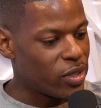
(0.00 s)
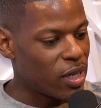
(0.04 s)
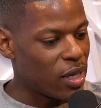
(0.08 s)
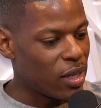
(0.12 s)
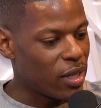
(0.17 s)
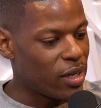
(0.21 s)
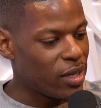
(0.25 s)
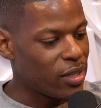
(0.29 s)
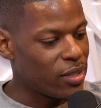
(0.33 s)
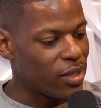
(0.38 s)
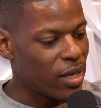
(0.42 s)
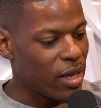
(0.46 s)
You was
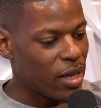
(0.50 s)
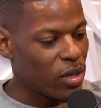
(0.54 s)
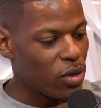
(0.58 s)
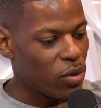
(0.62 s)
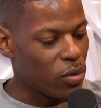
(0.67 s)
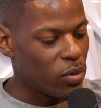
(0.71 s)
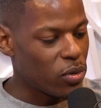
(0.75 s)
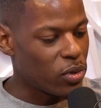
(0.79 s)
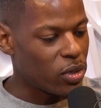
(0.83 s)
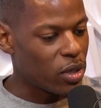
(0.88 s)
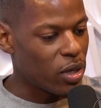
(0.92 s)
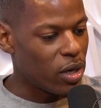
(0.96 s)
telling us that
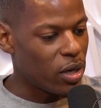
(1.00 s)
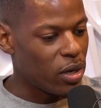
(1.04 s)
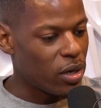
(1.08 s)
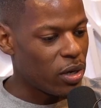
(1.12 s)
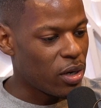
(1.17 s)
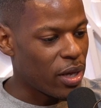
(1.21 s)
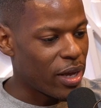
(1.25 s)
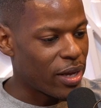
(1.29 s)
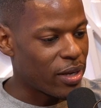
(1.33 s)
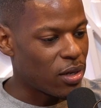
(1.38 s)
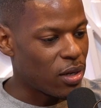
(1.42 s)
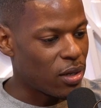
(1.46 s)
you was
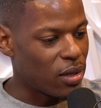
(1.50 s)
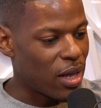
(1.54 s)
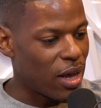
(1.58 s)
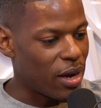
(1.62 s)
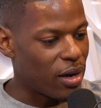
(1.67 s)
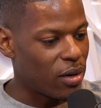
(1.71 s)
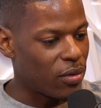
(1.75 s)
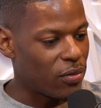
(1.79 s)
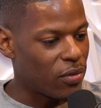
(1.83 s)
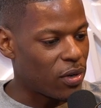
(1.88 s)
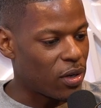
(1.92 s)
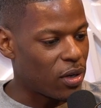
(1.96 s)
getting like a
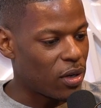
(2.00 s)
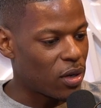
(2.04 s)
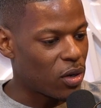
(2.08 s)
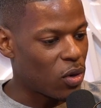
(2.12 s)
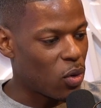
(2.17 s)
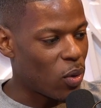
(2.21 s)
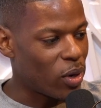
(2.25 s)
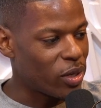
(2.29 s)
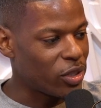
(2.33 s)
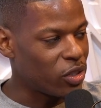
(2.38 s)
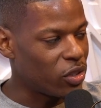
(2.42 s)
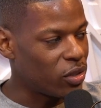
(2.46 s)
lot of
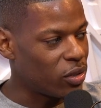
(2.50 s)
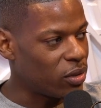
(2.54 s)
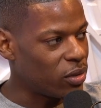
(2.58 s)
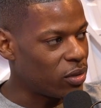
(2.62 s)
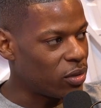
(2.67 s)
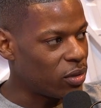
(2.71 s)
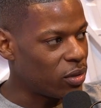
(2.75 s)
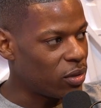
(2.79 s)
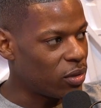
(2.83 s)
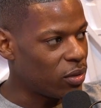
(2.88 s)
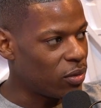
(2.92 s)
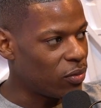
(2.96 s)

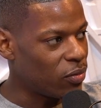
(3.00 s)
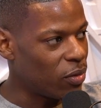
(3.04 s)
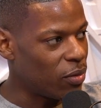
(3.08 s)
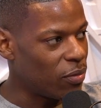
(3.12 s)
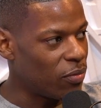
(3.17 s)
questions.